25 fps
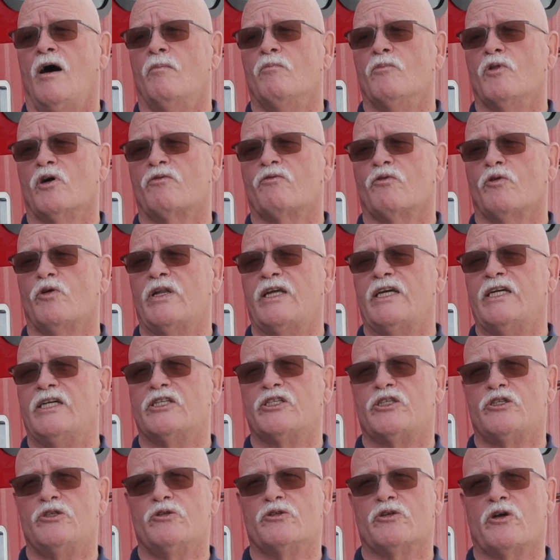look for any
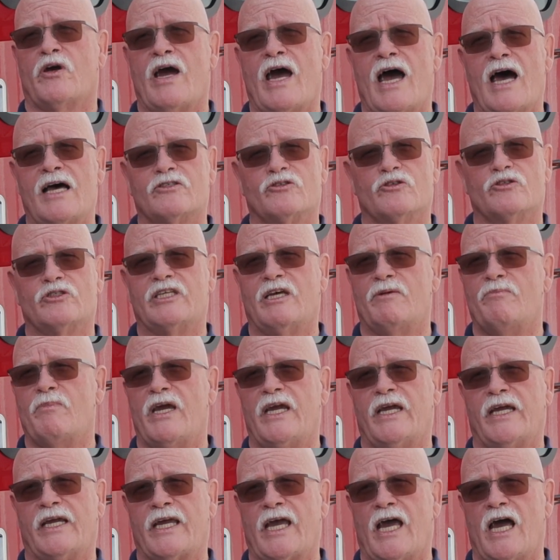issues or hazards they
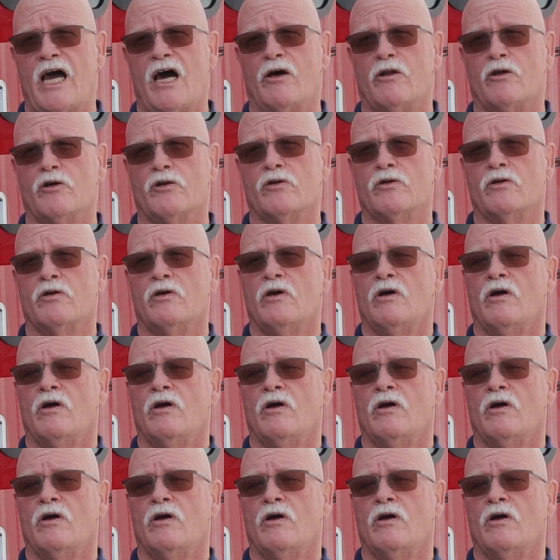may encounter,